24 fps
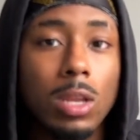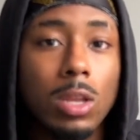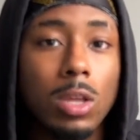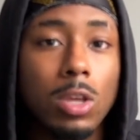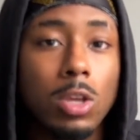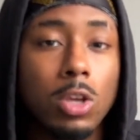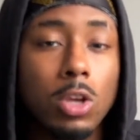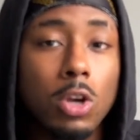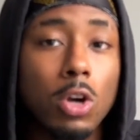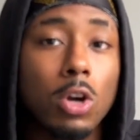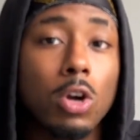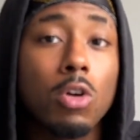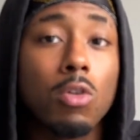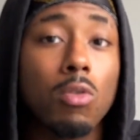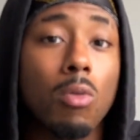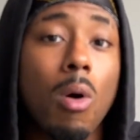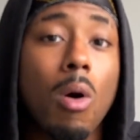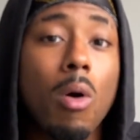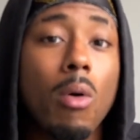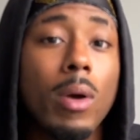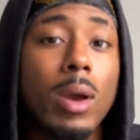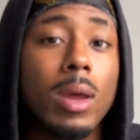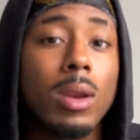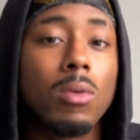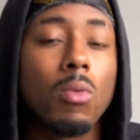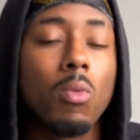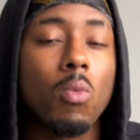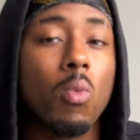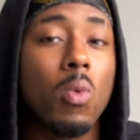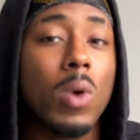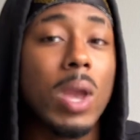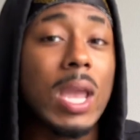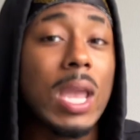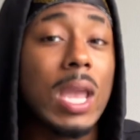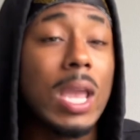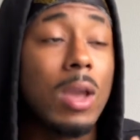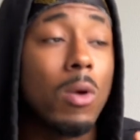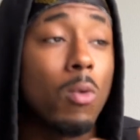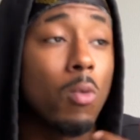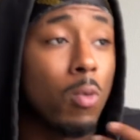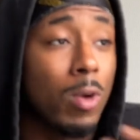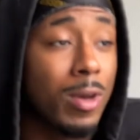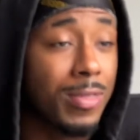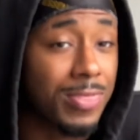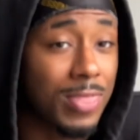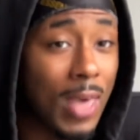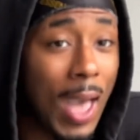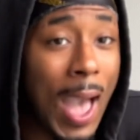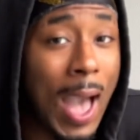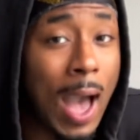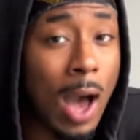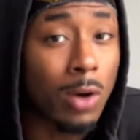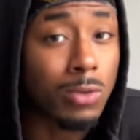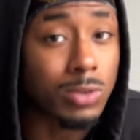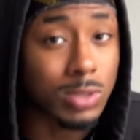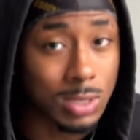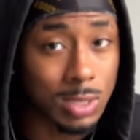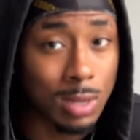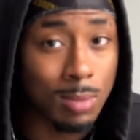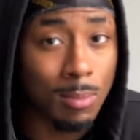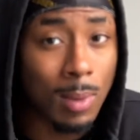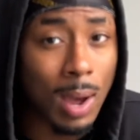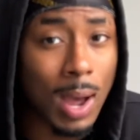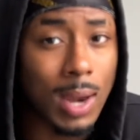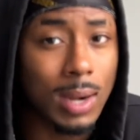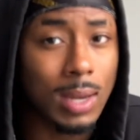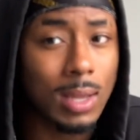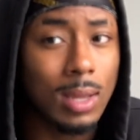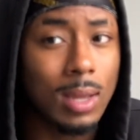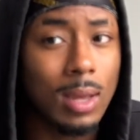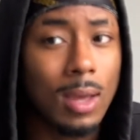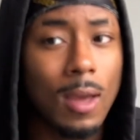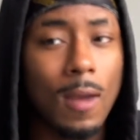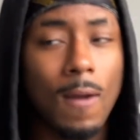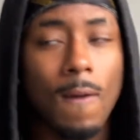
you're growing without somebody,